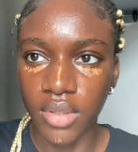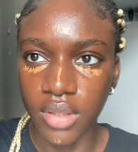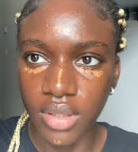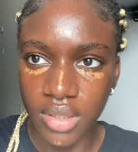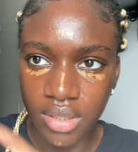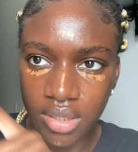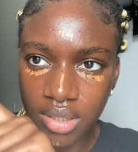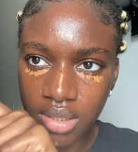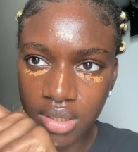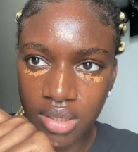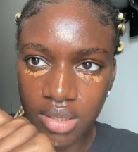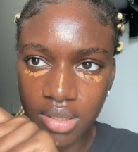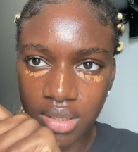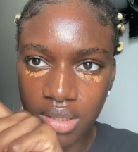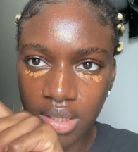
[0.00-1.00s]
This
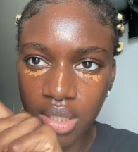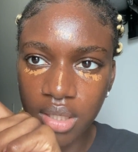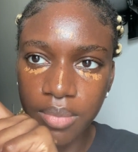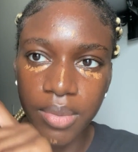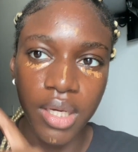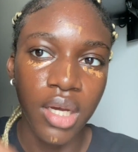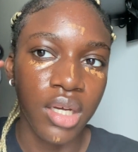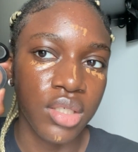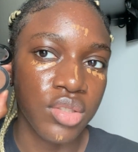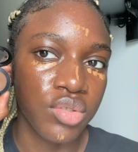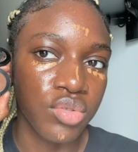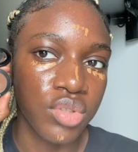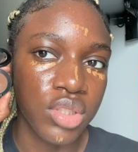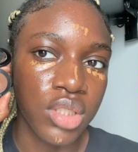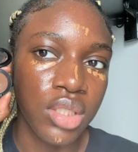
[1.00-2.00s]
is kind of my
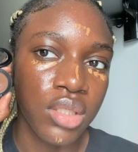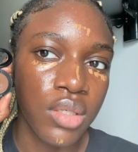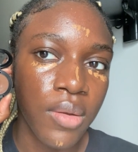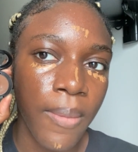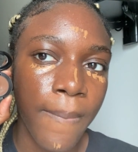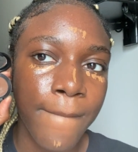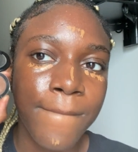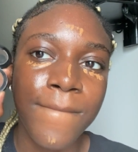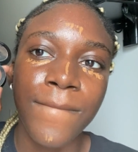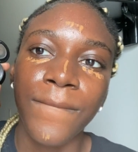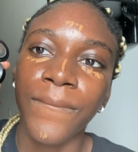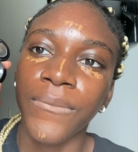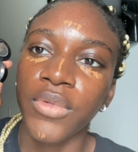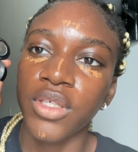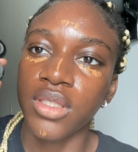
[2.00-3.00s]
actual shade.
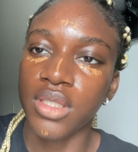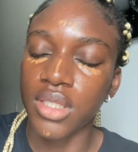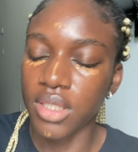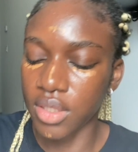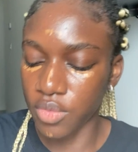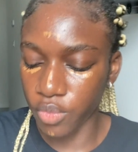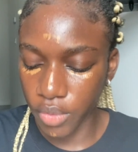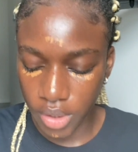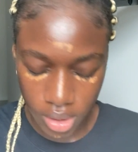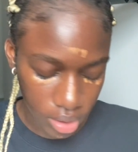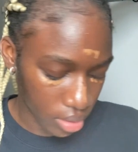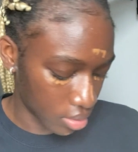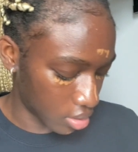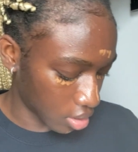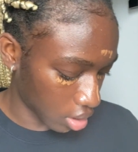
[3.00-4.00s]
You can see it's way
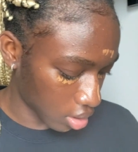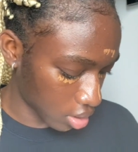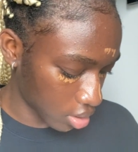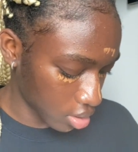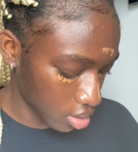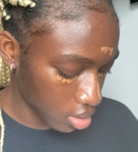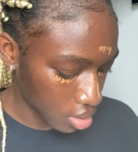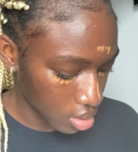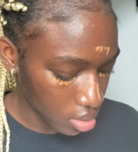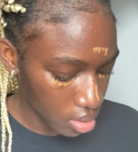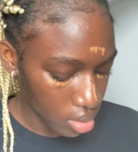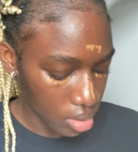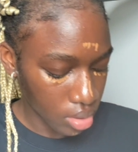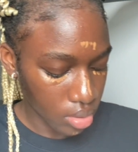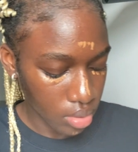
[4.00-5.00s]
darker.
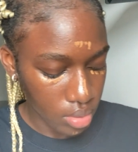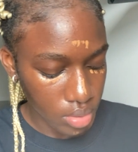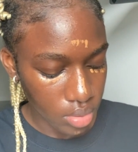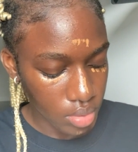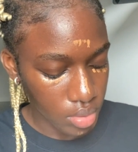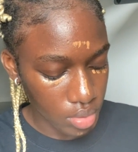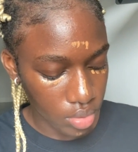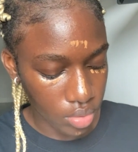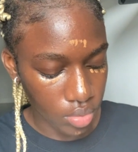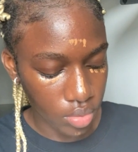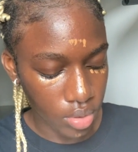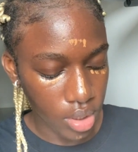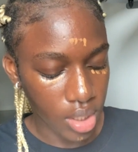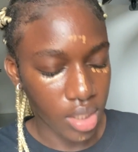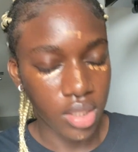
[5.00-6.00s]
So
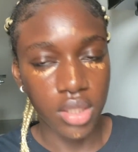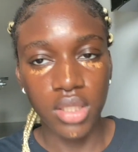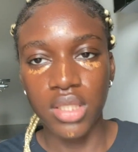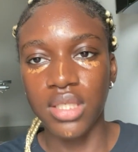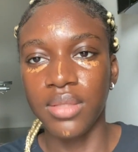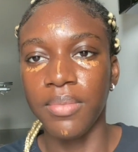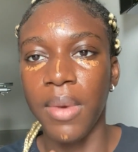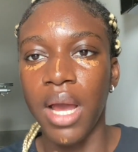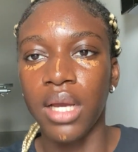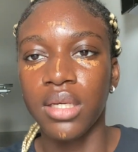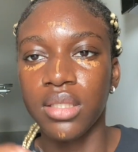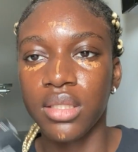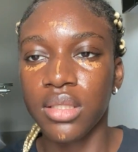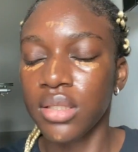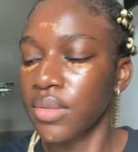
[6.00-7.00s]
yeah, and this is
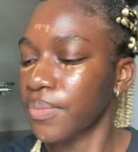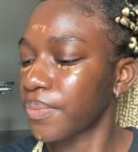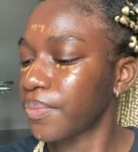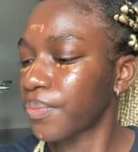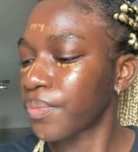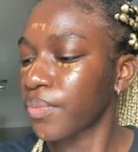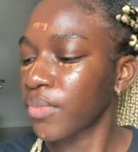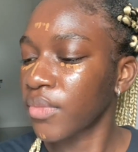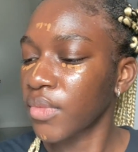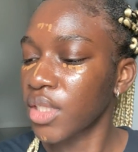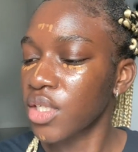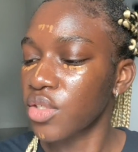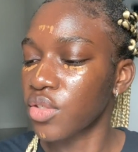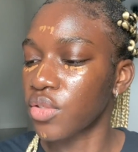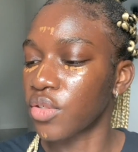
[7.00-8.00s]
MAC's
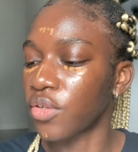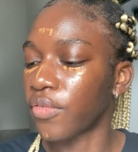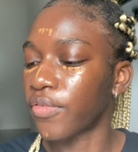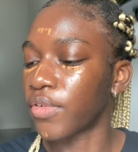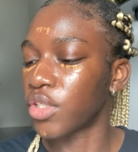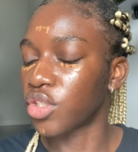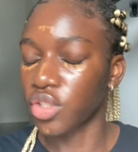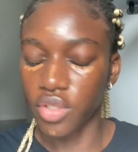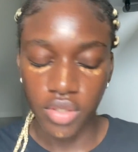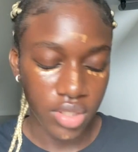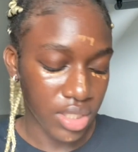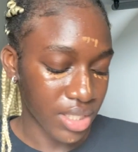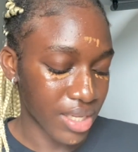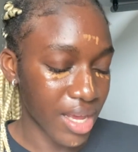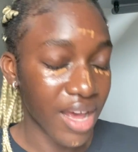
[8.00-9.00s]
Studio Finish
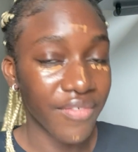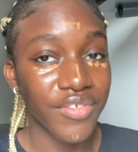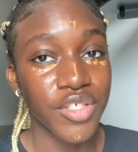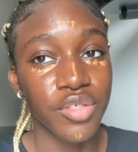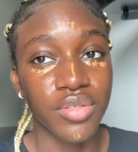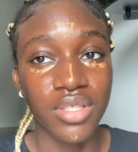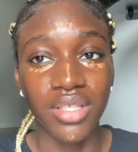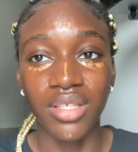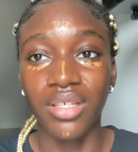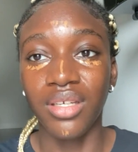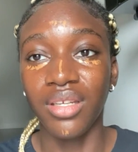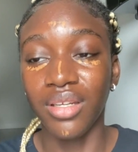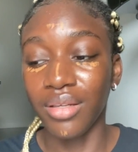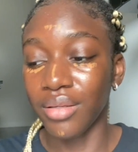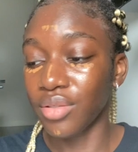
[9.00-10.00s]
concealer. I haven't used it
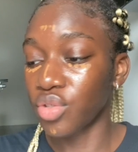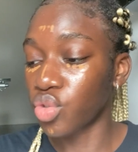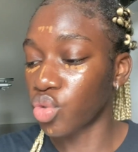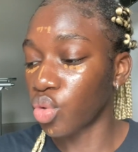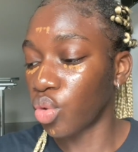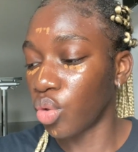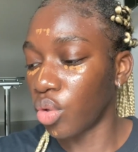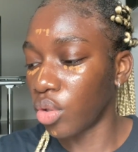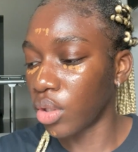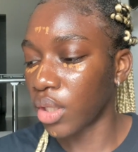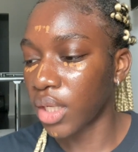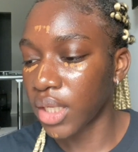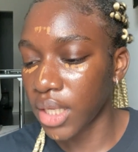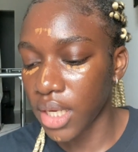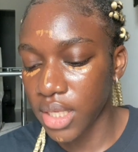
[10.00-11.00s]
in so long,
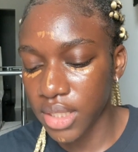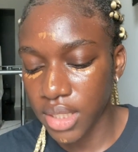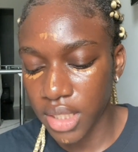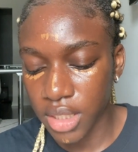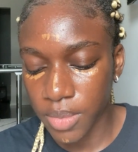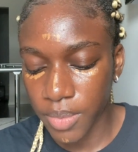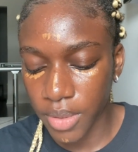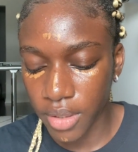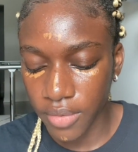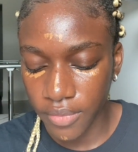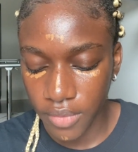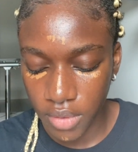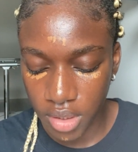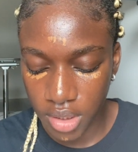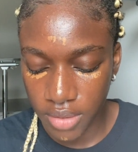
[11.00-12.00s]
and it has SPF
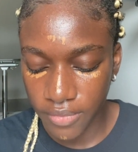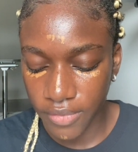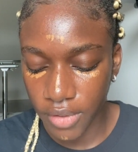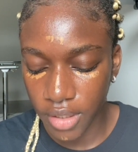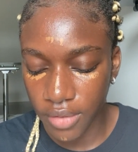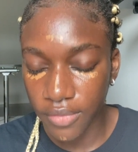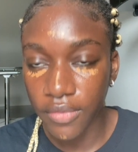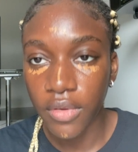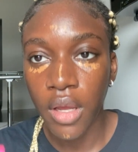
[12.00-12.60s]
35.